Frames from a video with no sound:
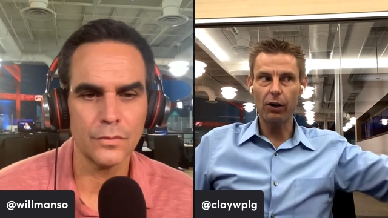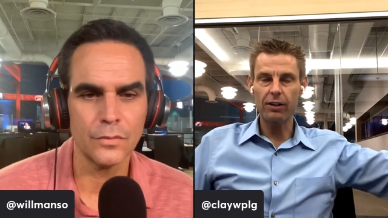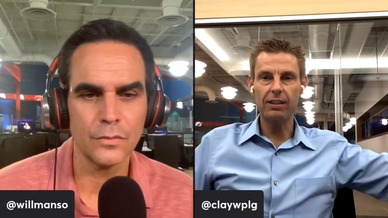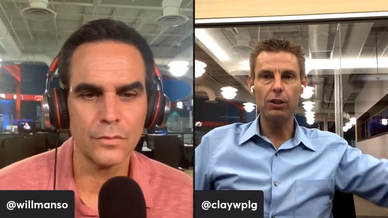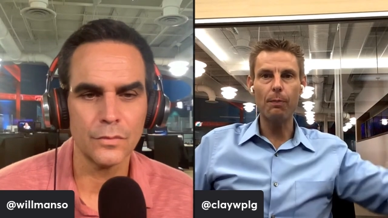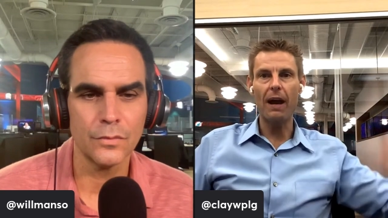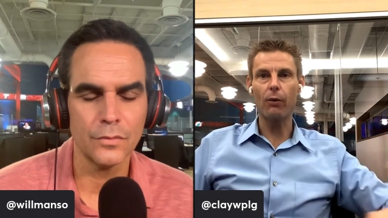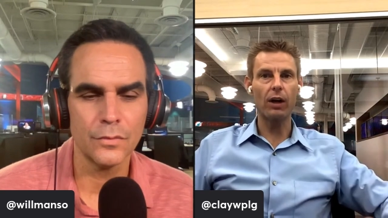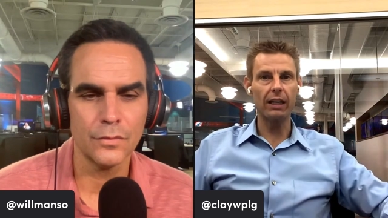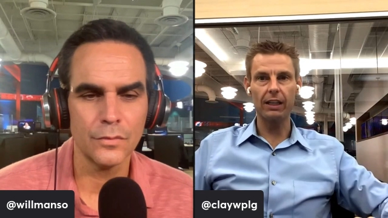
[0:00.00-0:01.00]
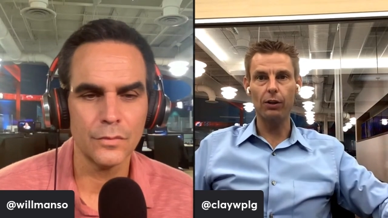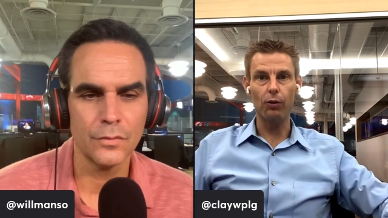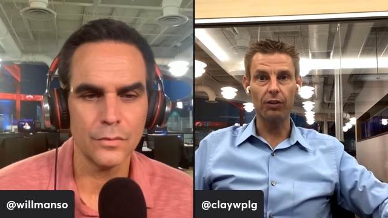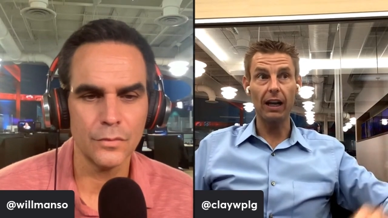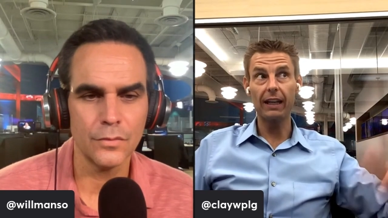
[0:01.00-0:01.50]
Speaker 1: guarantee you Pat Riley
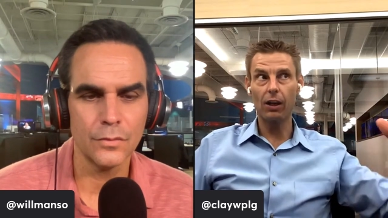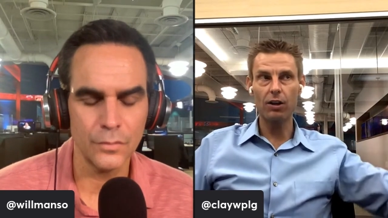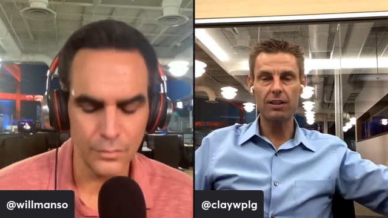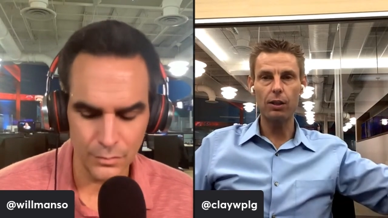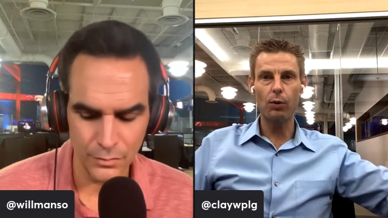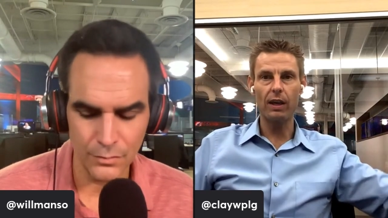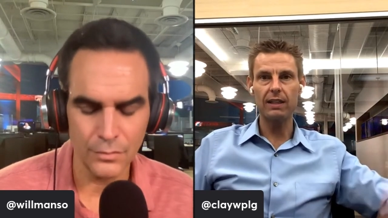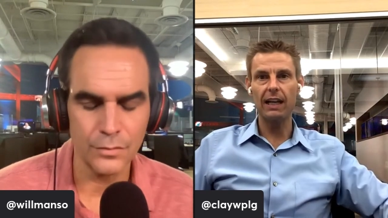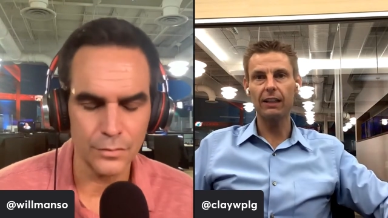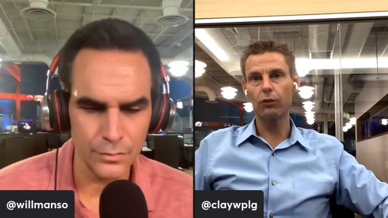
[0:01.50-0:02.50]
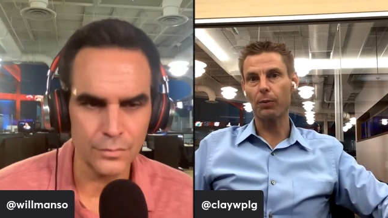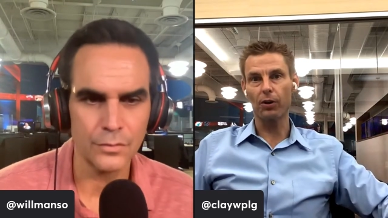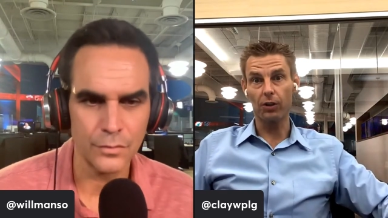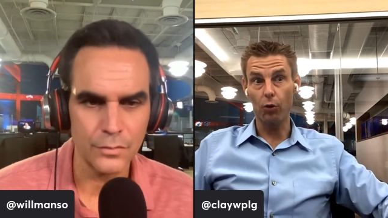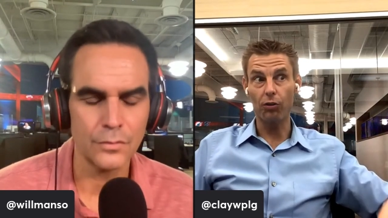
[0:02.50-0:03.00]
knows it. I guarantee you Andy
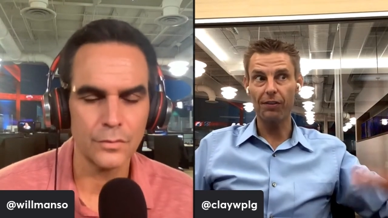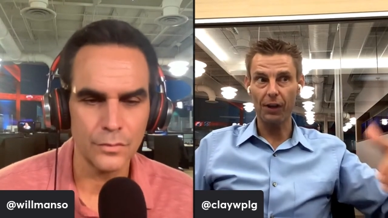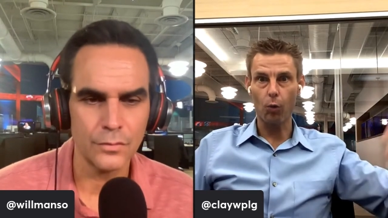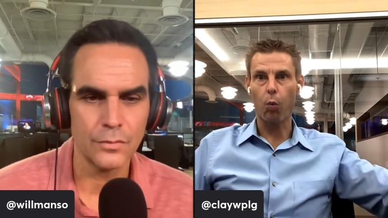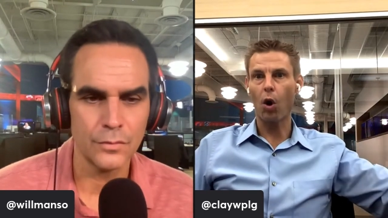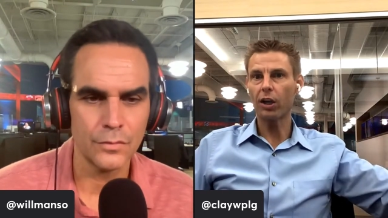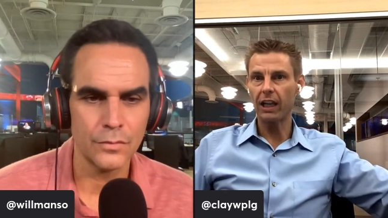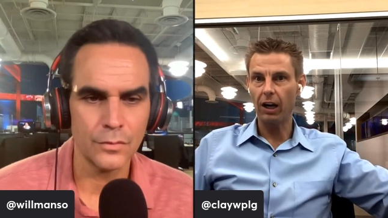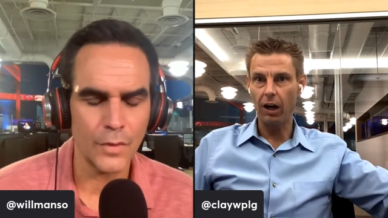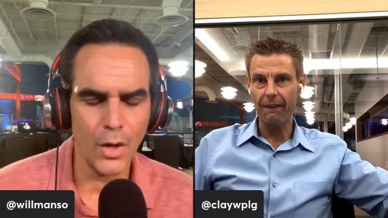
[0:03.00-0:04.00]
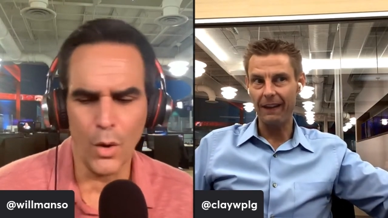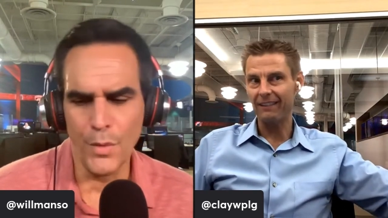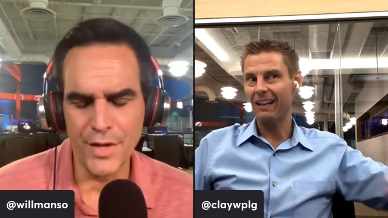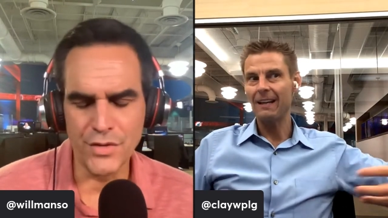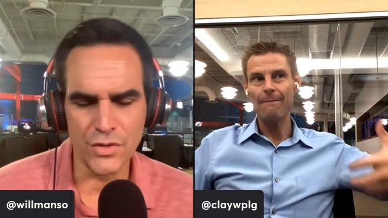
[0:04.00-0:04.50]
Elisburg knows it. They're working on oh, this.
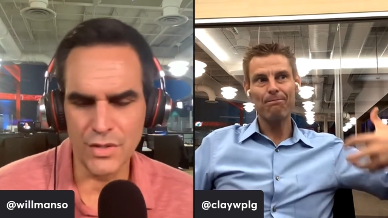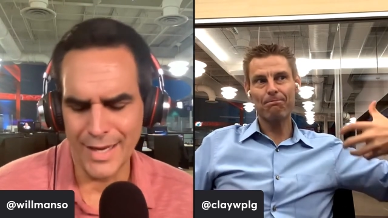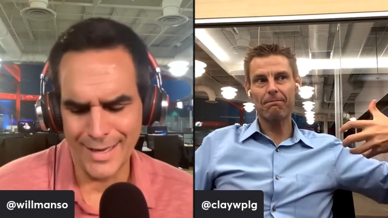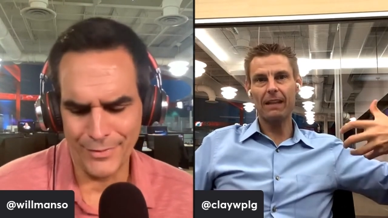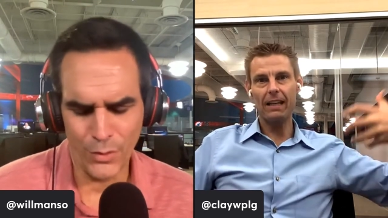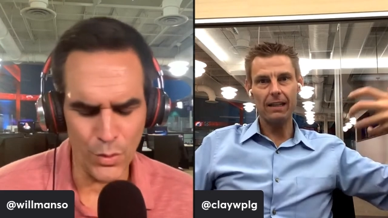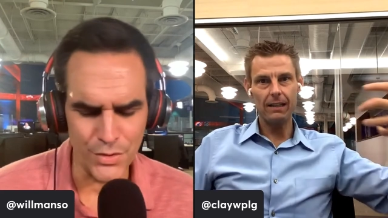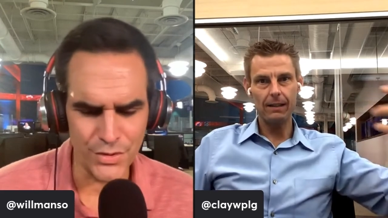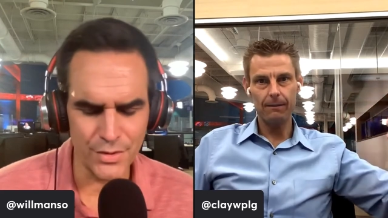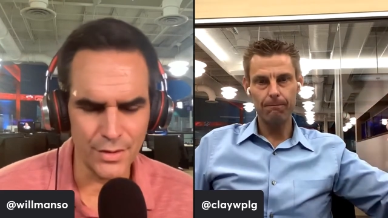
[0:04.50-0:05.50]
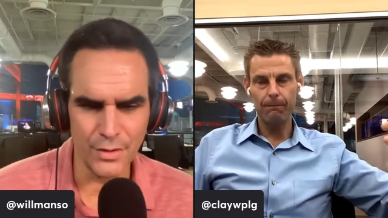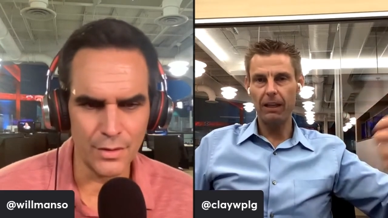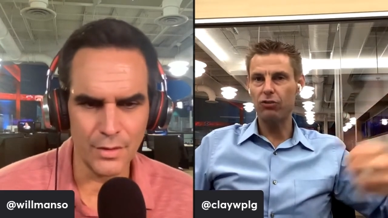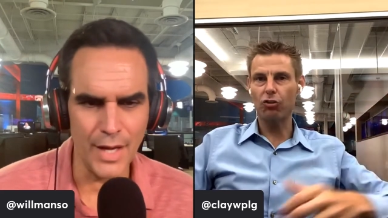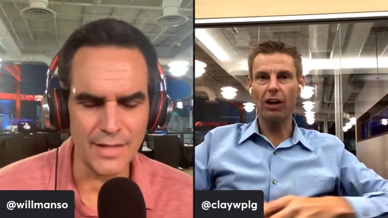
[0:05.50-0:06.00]
they just
Speaker 2: yeah, of course.
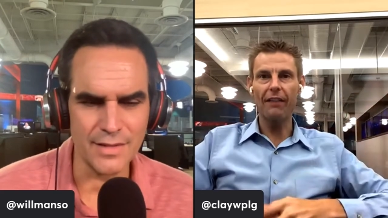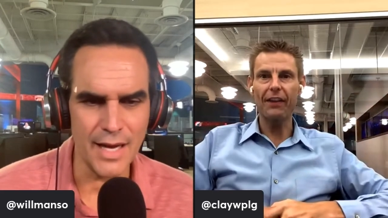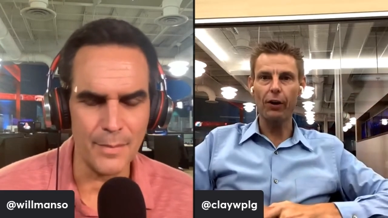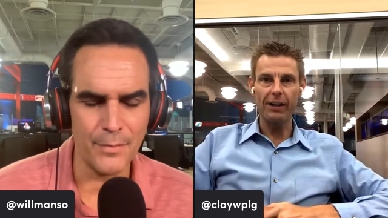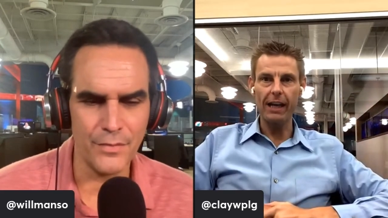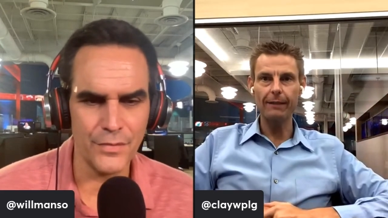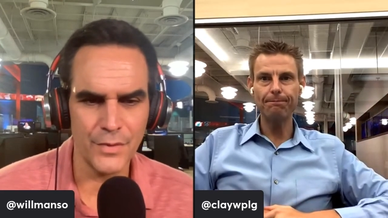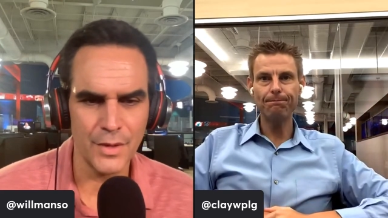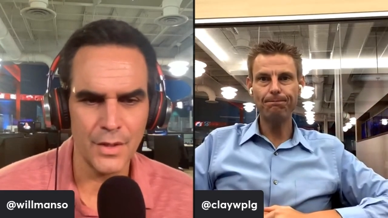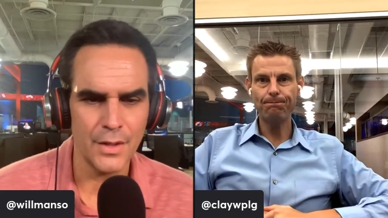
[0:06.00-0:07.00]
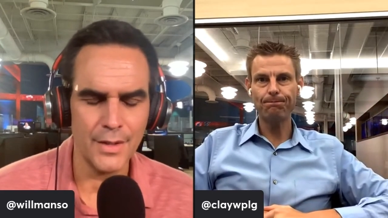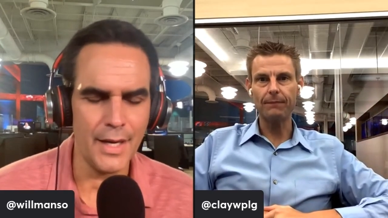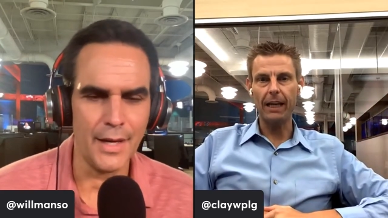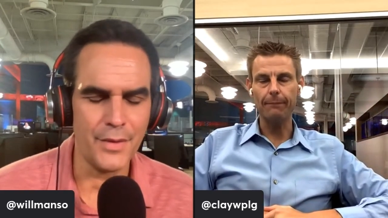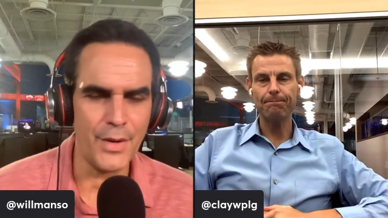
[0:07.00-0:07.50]
It's just not there yet.
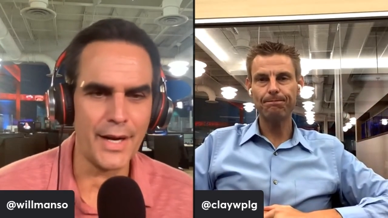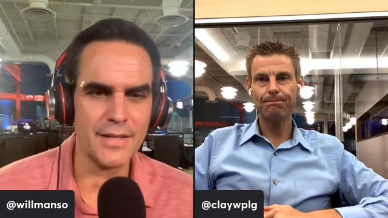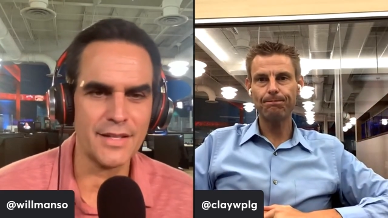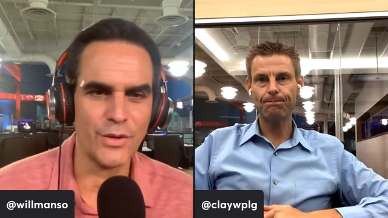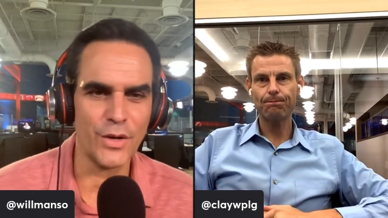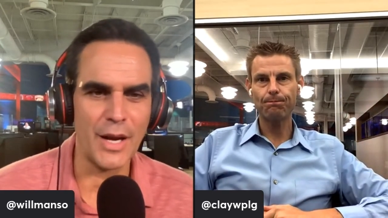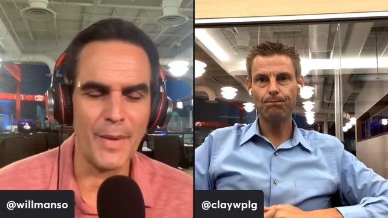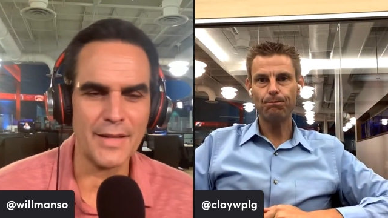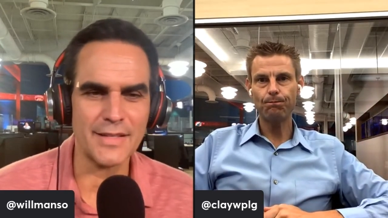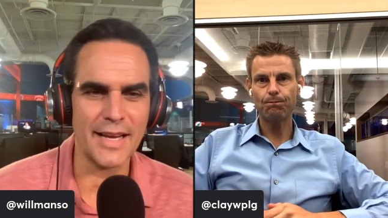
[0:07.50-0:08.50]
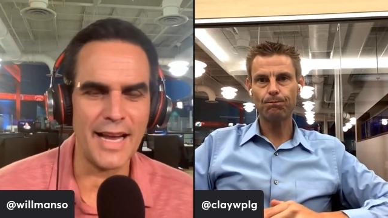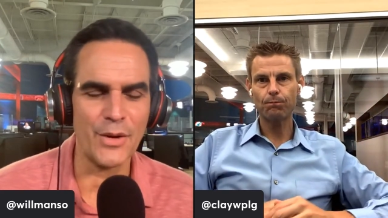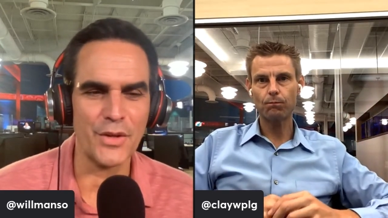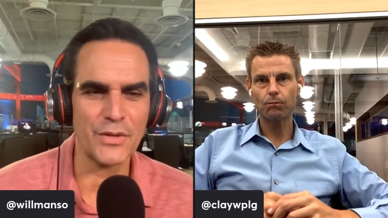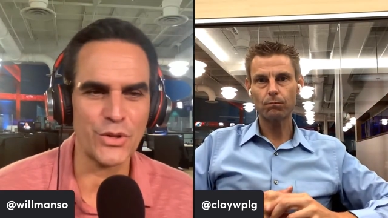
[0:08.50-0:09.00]
Yeah, yeah, they're not going to sit there and come out and say, I don't
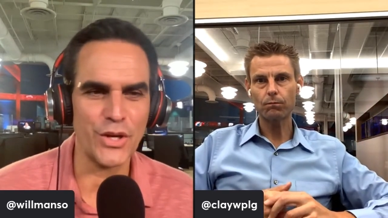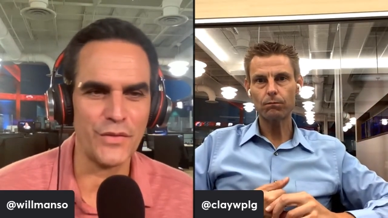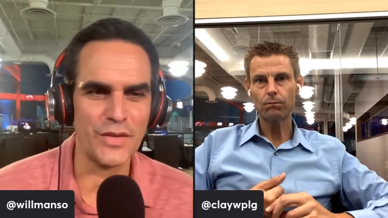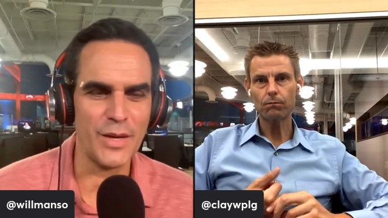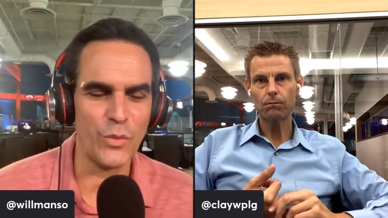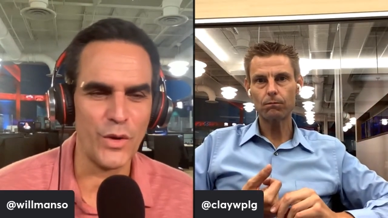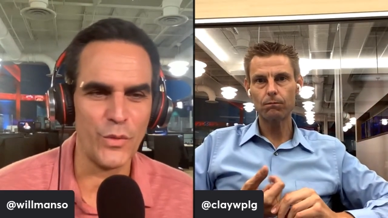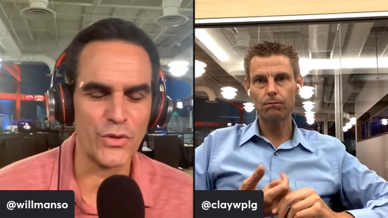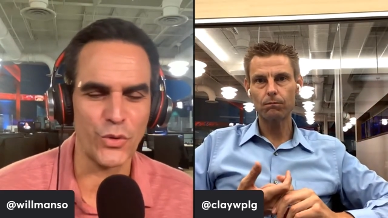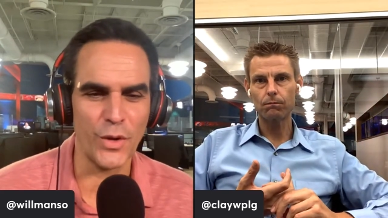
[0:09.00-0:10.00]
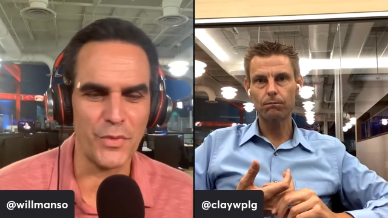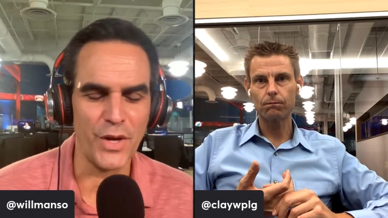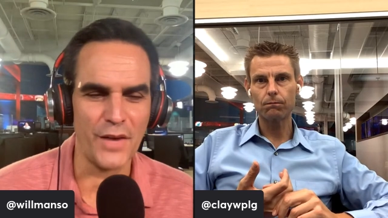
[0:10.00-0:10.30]
think this is a good enough team. We, we screwed up the